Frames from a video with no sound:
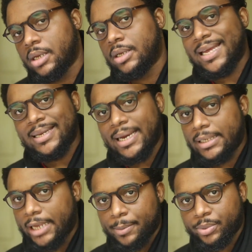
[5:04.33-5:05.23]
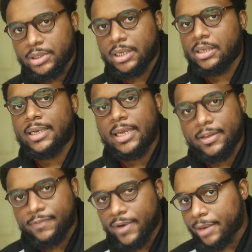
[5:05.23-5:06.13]
Not 98%, not
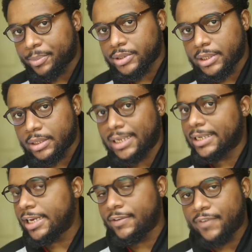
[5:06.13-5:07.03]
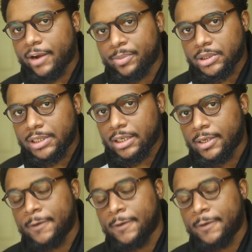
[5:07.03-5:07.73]
95%, not 85%,